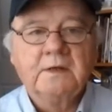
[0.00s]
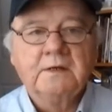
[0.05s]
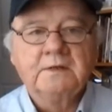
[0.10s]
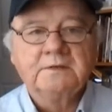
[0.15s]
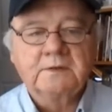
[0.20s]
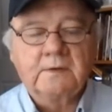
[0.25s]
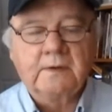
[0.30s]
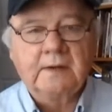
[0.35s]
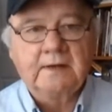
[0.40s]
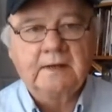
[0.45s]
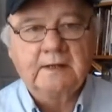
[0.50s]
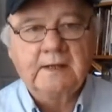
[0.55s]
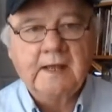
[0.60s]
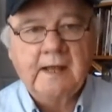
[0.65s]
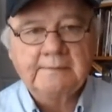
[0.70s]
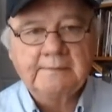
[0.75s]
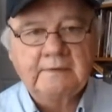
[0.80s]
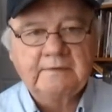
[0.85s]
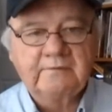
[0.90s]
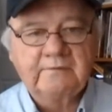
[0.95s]
So
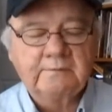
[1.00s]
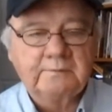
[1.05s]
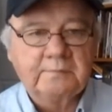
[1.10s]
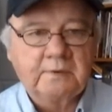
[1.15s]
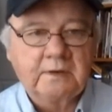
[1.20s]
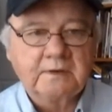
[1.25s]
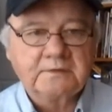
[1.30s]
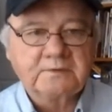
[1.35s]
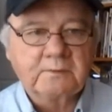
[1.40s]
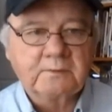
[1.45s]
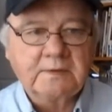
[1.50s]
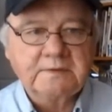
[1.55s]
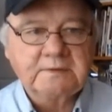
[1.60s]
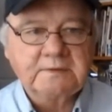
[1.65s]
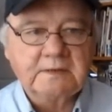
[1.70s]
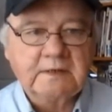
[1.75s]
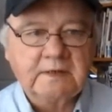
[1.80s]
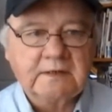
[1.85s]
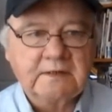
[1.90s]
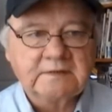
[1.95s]
handicapping from Parx
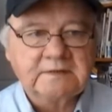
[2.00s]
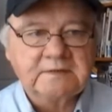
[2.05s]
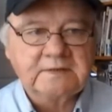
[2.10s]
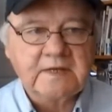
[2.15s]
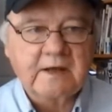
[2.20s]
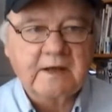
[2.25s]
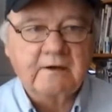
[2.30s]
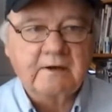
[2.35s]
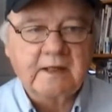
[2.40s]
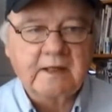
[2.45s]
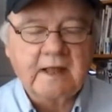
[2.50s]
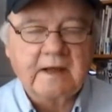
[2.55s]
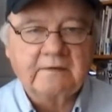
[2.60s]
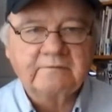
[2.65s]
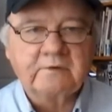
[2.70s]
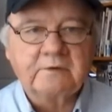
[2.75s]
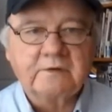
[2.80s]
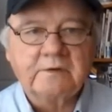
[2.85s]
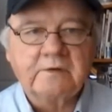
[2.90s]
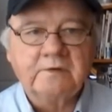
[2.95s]
Racing on a Saturday
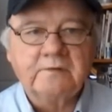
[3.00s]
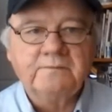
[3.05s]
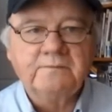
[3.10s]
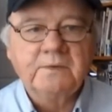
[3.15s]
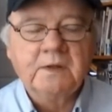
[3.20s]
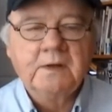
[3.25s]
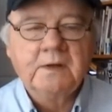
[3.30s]
afternoon,